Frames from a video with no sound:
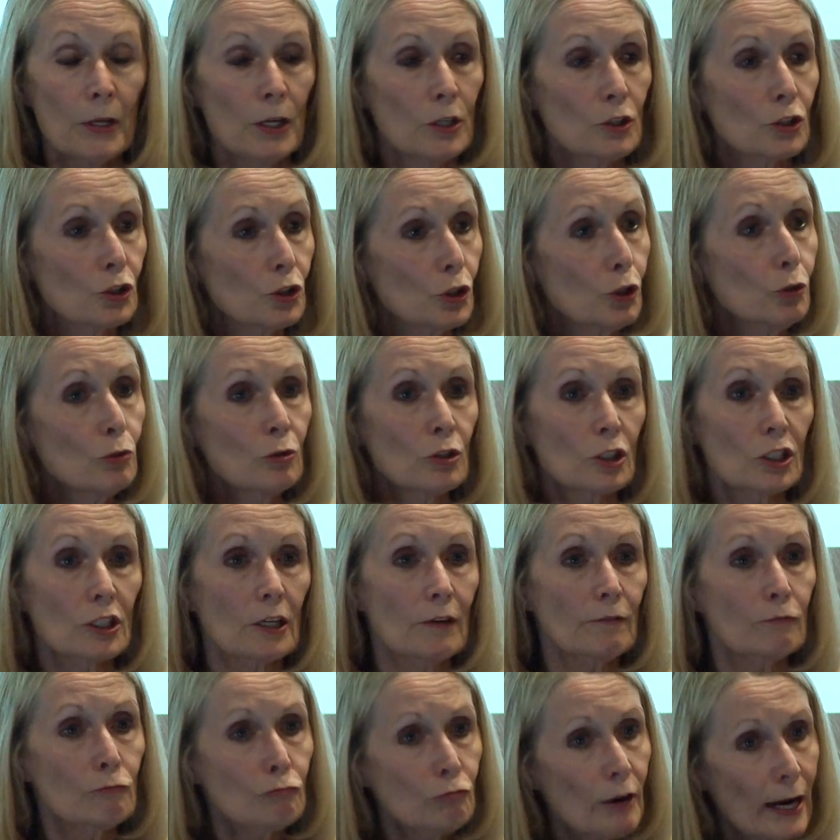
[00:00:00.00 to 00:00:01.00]
students
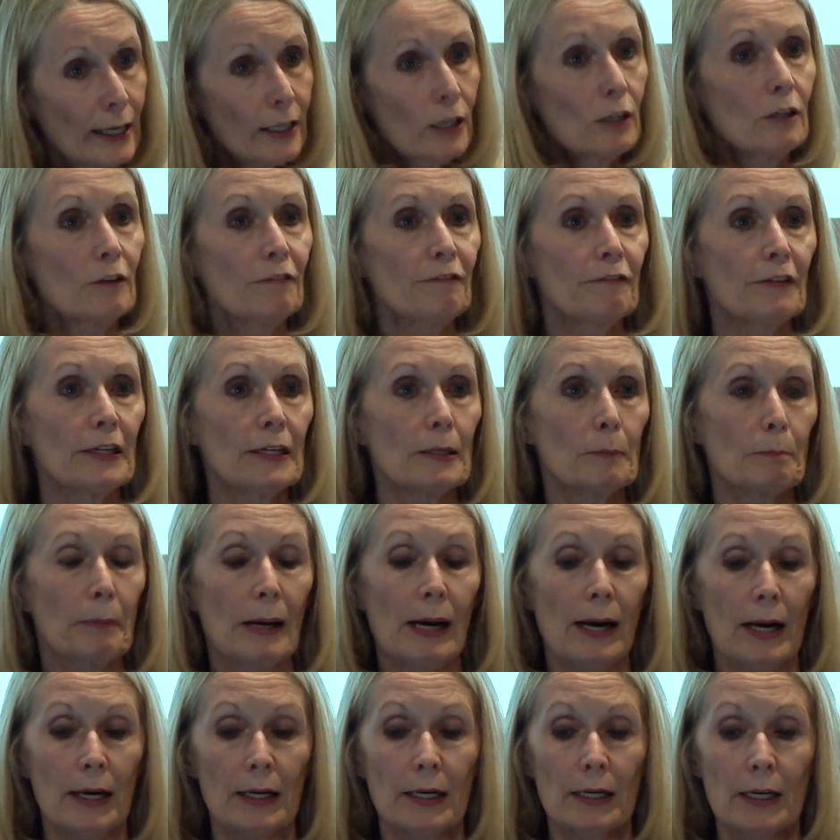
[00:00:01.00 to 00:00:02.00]
give regular
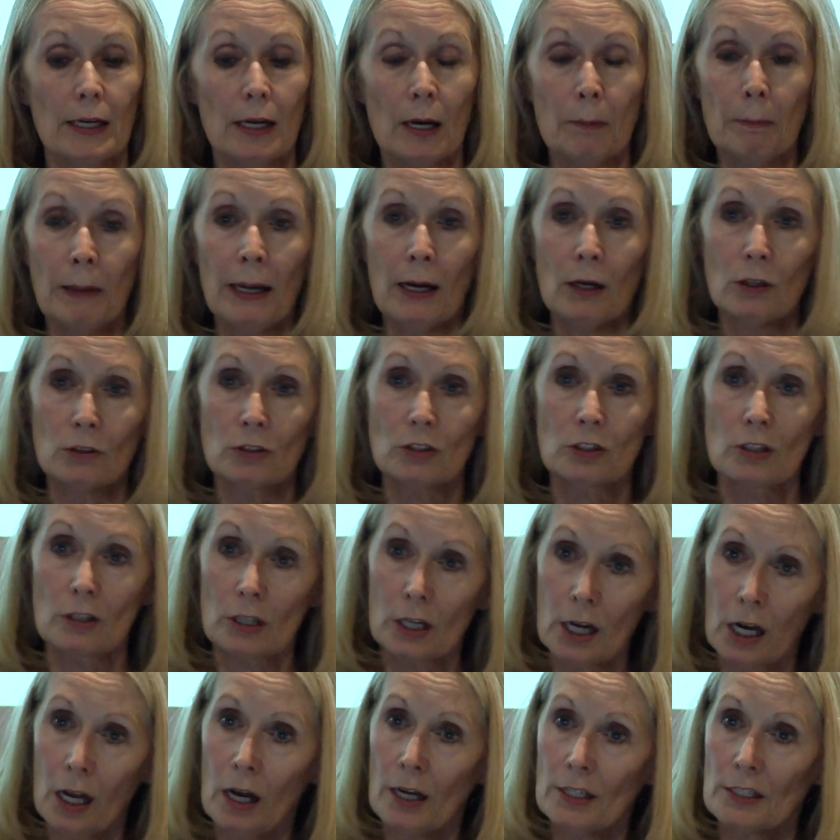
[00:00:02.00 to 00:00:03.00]
feedback about the
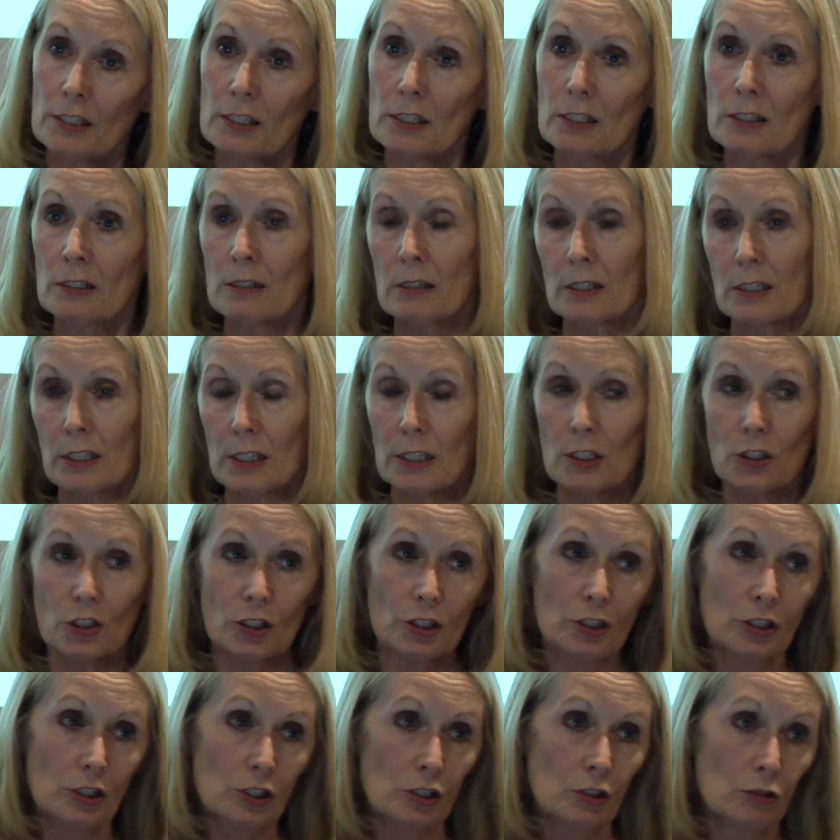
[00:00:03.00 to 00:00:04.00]
classes and the
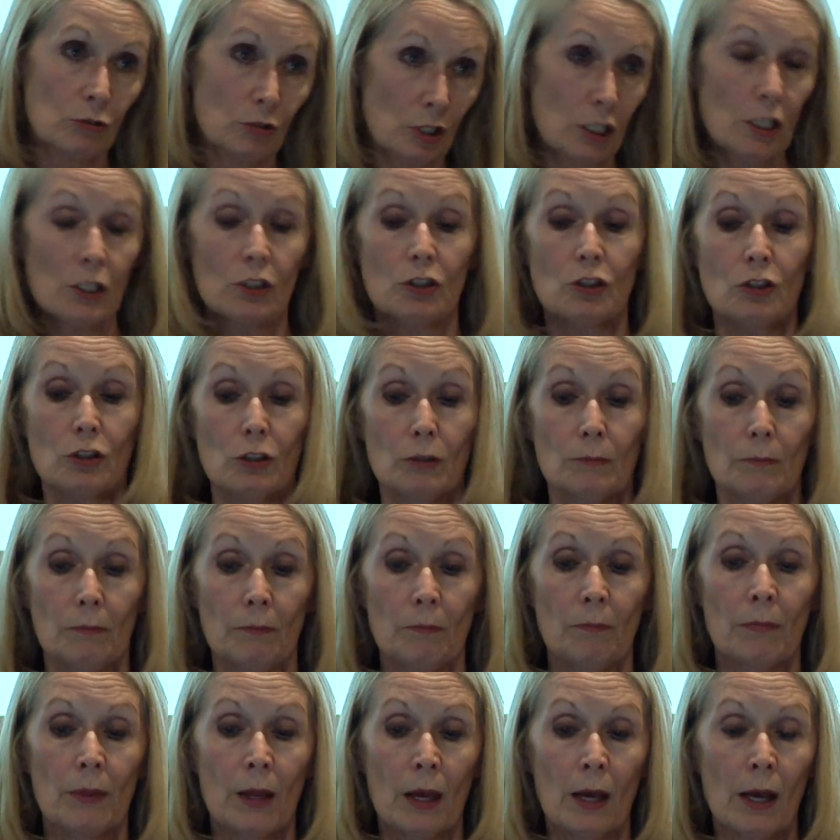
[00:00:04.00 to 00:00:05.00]
teachers who teach them.